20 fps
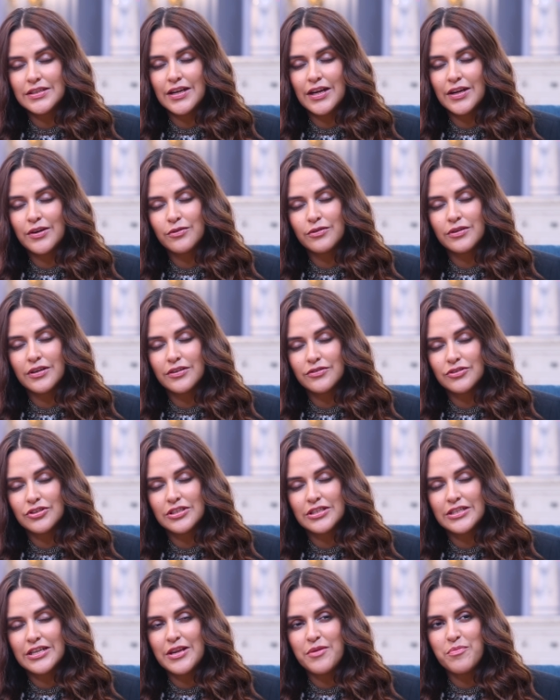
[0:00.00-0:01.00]
it, I know now
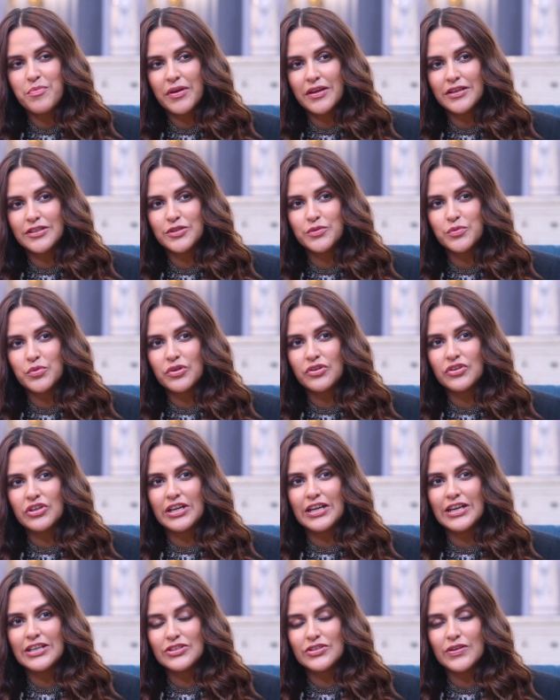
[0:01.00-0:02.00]
she's sleeping and she won't
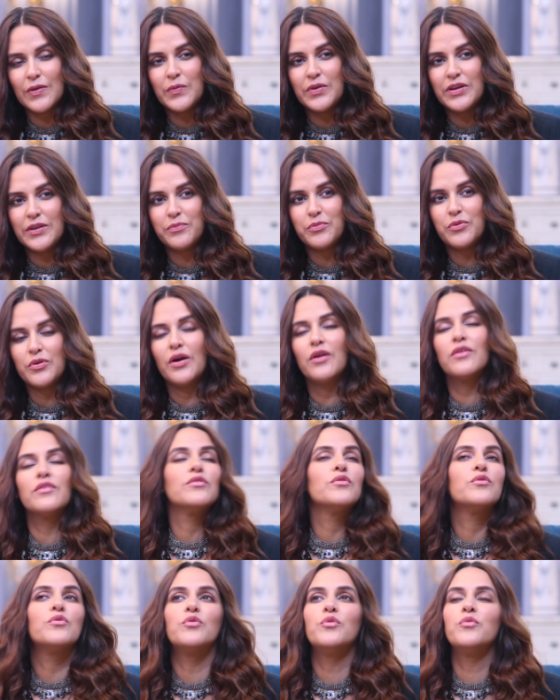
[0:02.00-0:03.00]
realize. So I would tiptoe out of
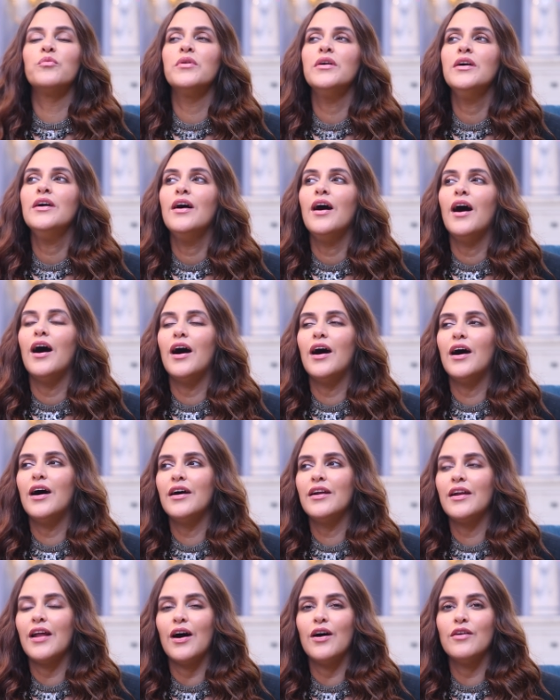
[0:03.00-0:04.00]
the room.
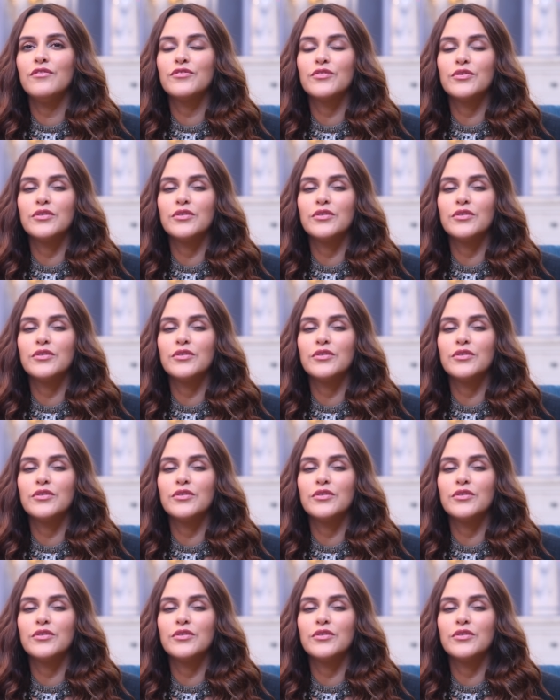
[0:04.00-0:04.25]
Now, of